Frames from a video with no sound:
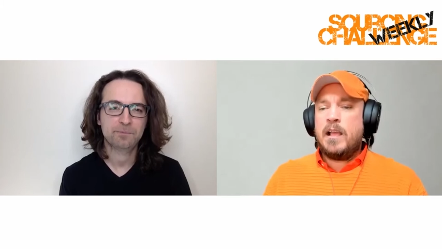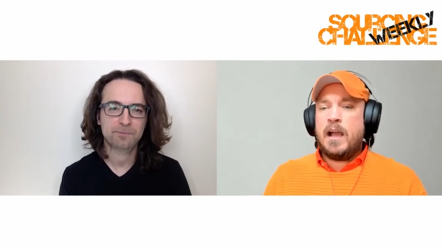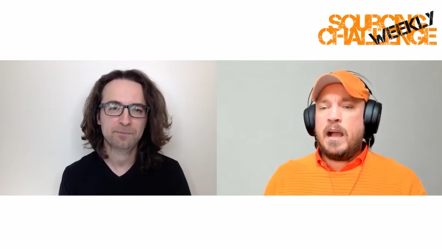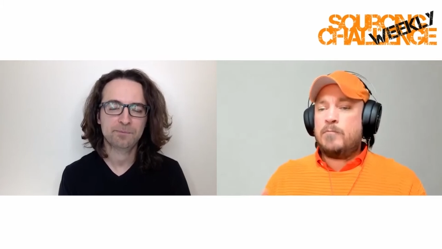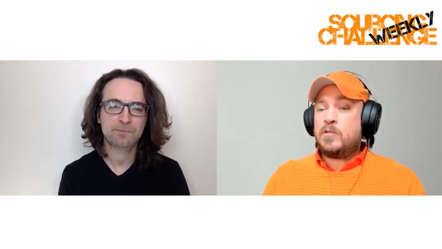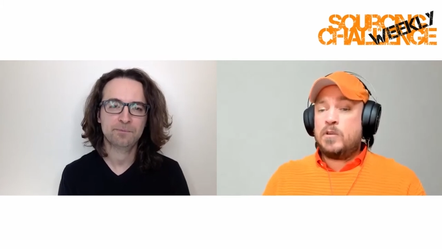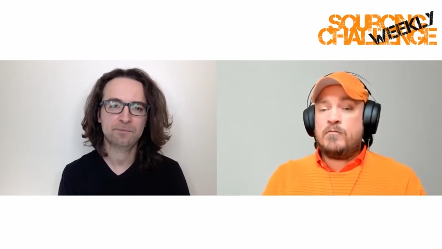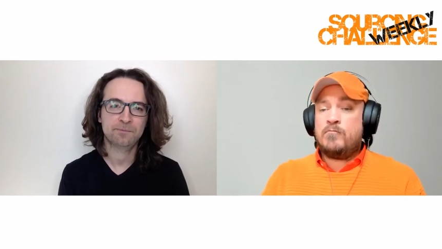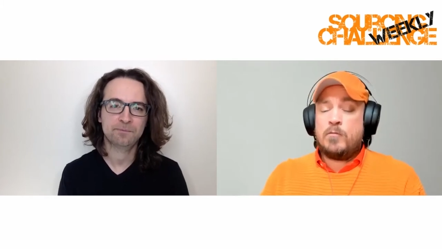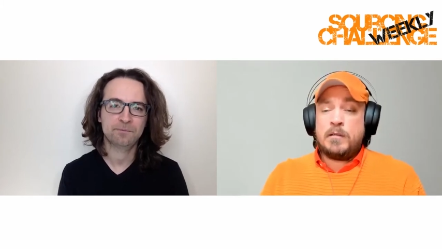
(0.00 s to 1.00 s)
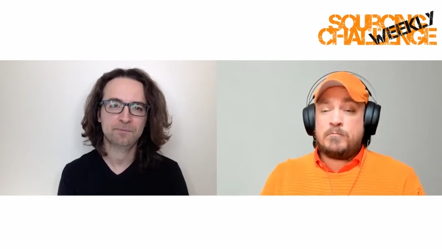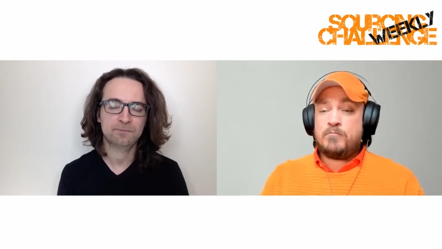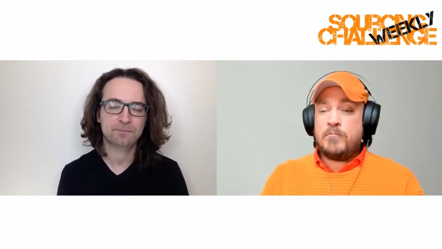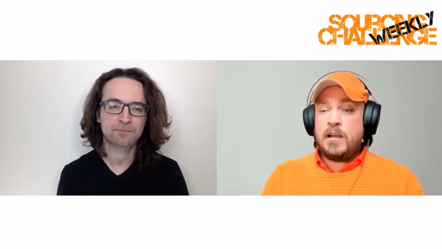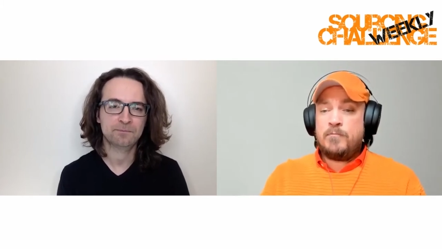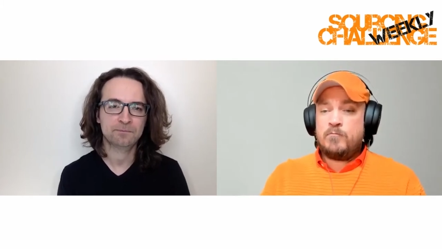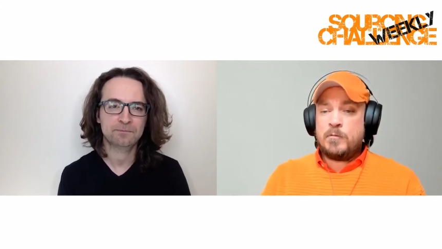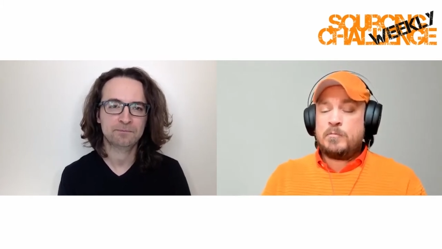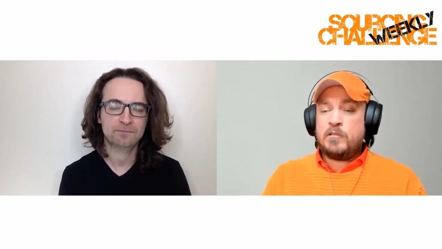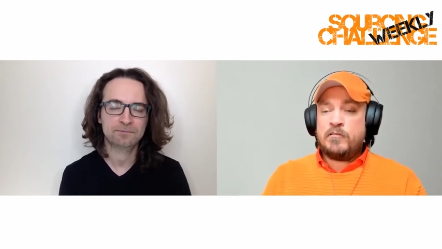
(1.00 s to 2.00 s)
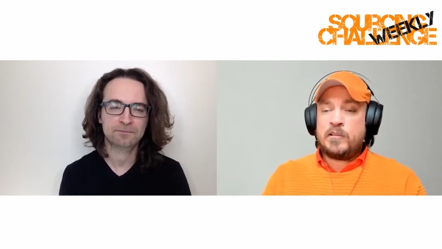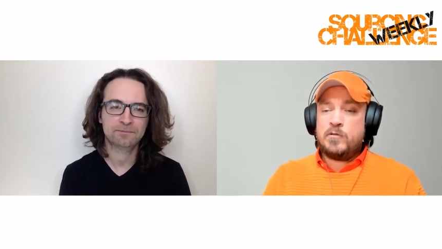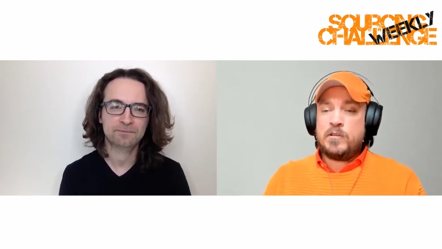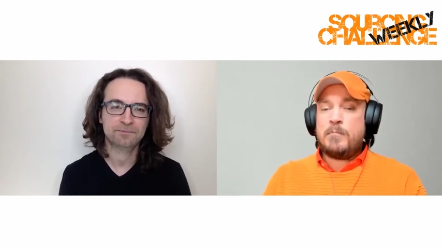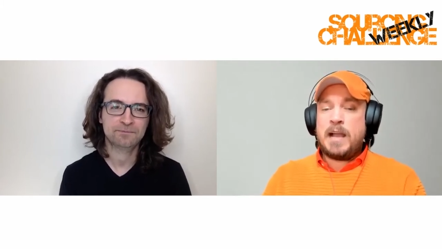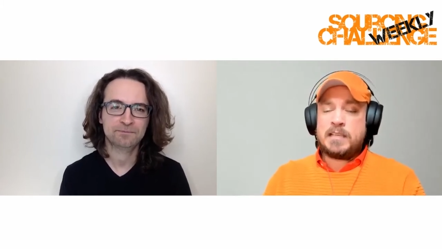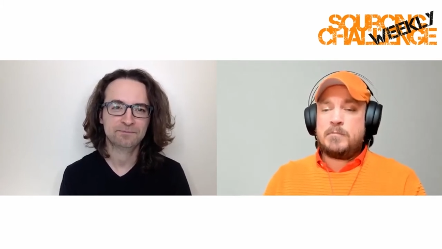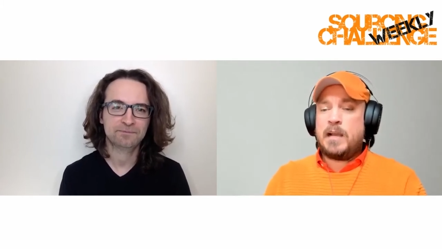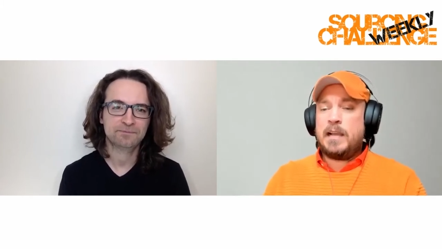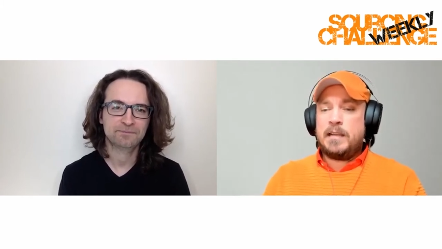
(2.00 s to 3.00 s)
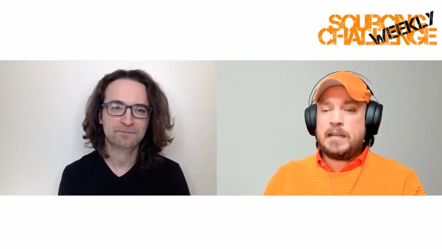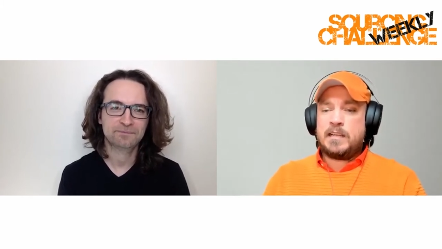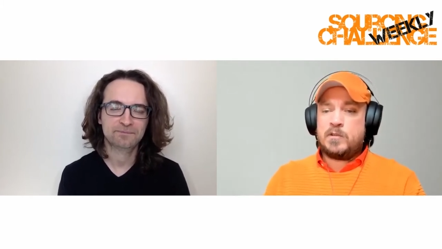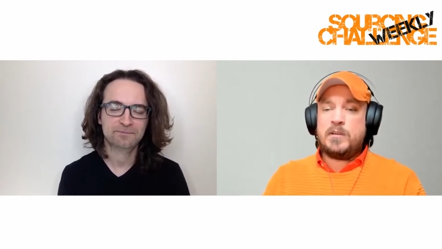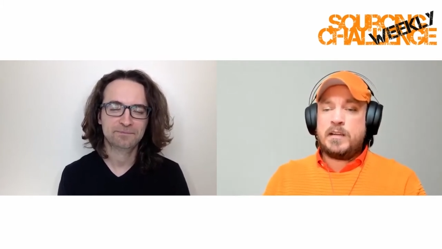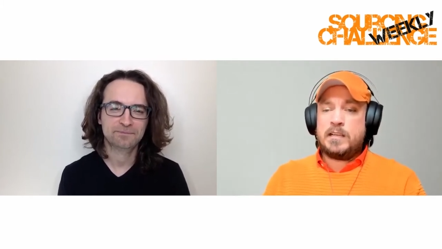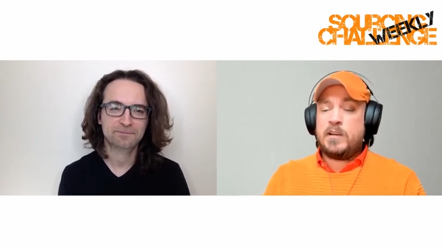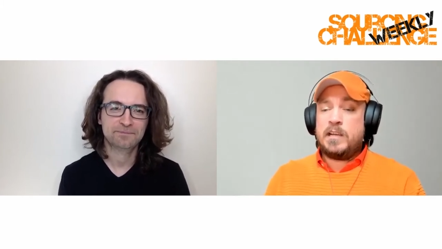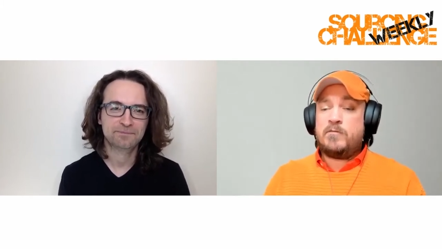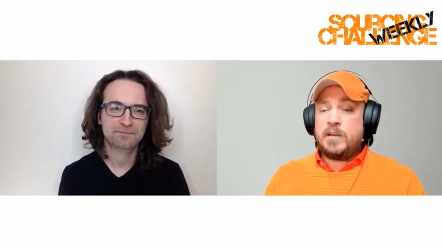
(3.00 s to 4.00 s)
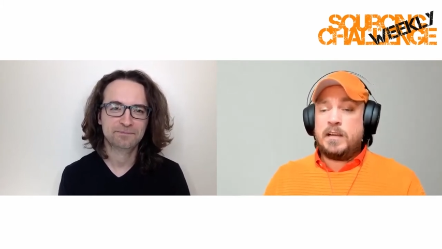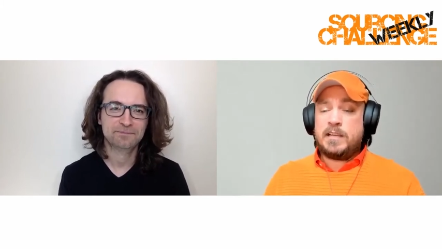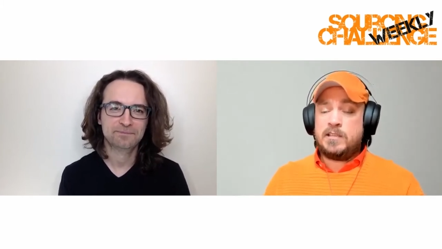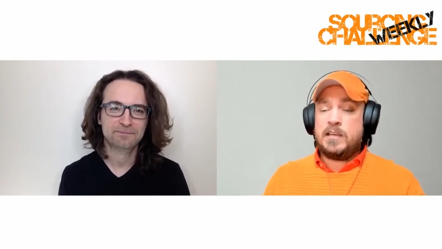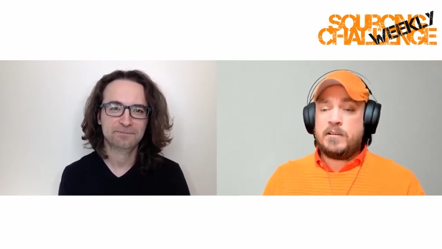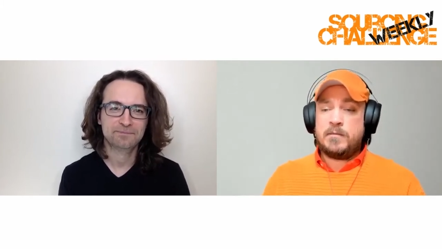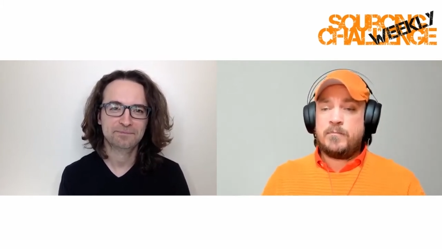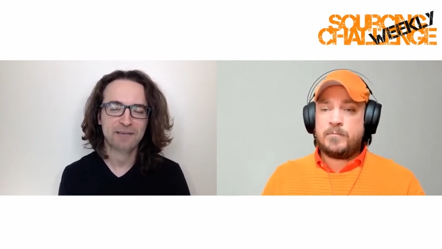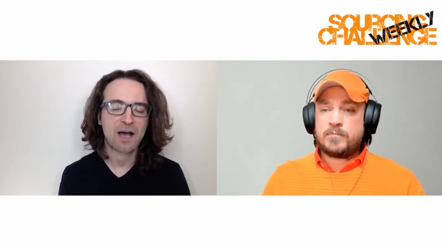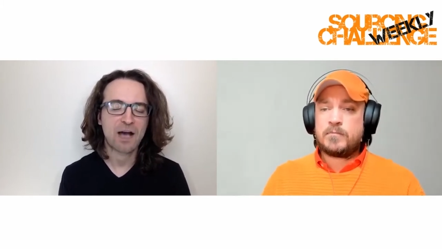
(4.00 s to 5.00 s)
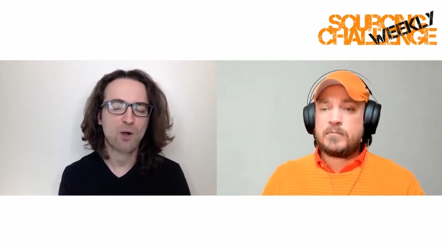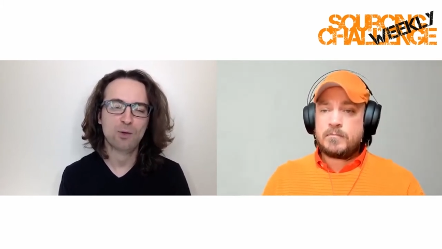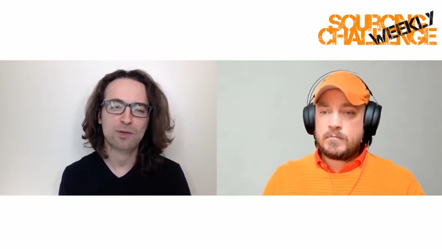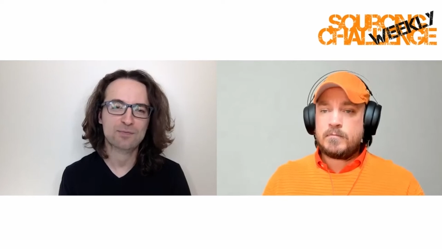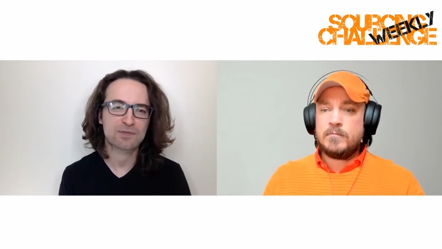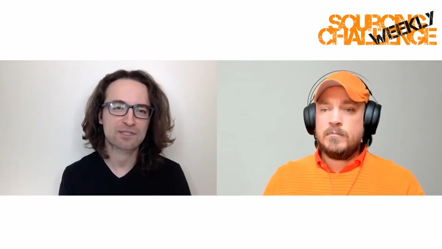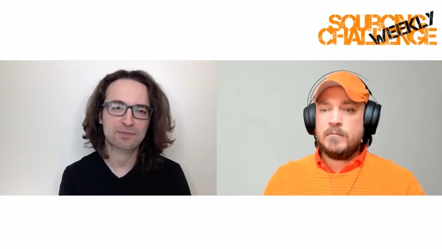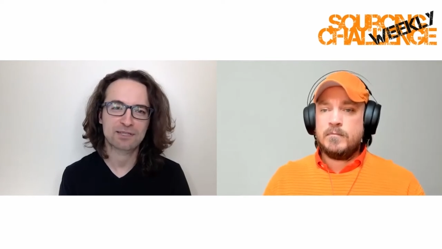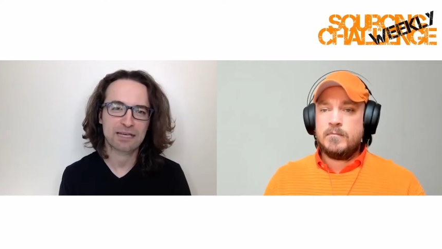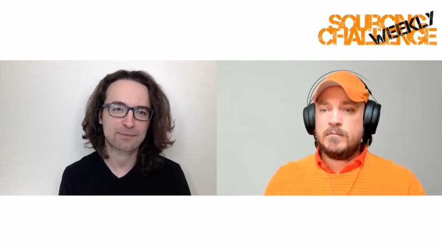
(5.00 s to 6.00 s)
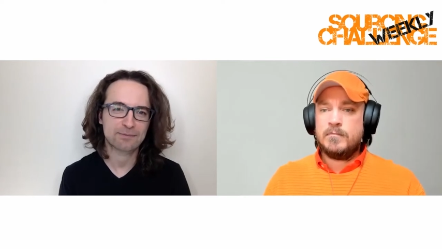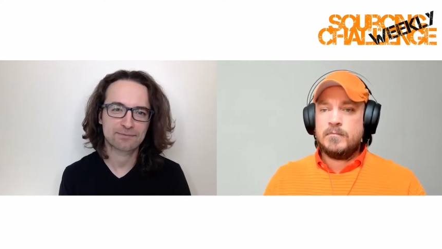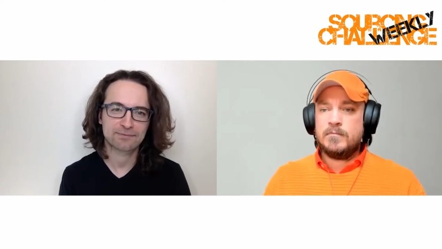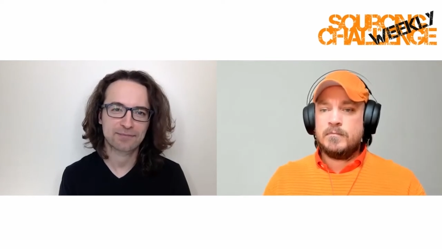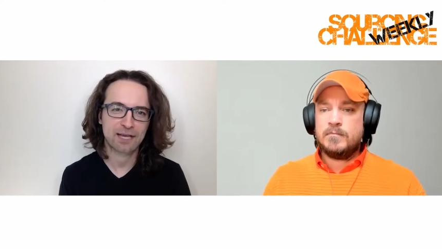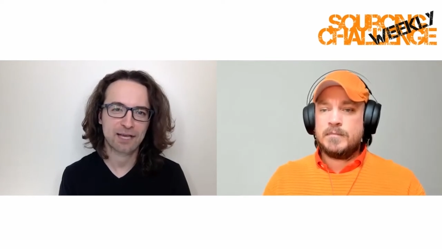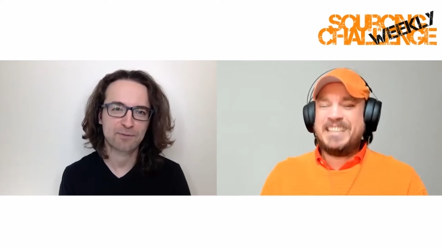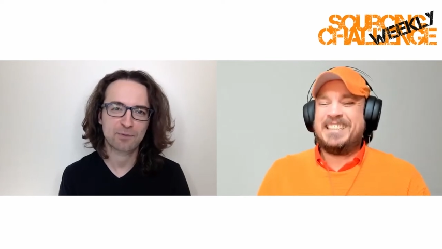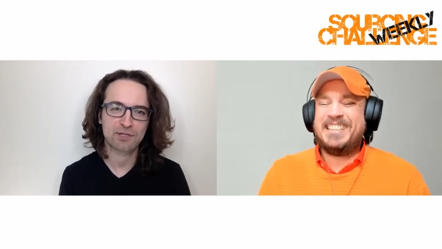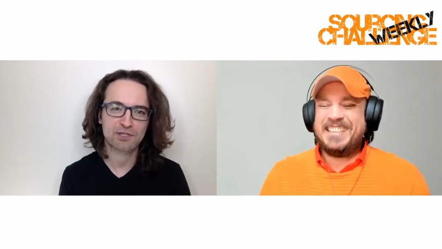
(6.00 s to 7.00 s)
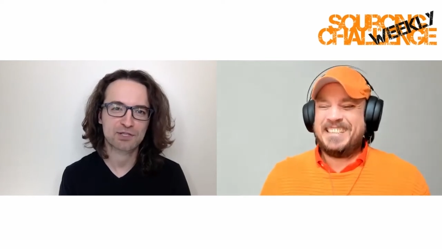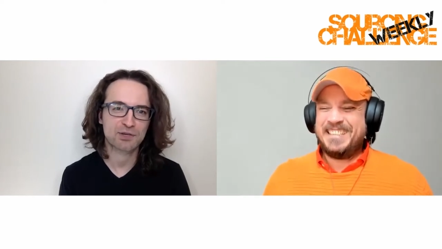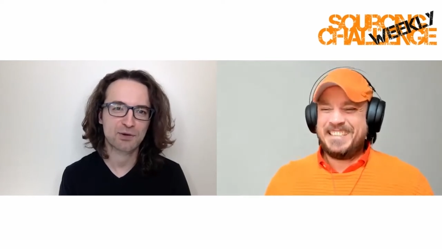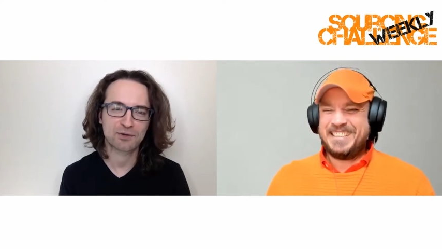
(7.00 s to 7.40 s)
Speaker 1: uh, to the robot uh, robot-proof recruiter mastermind that Katrina is running for the next year.
Speaker 2: I always mess up the name like for me just so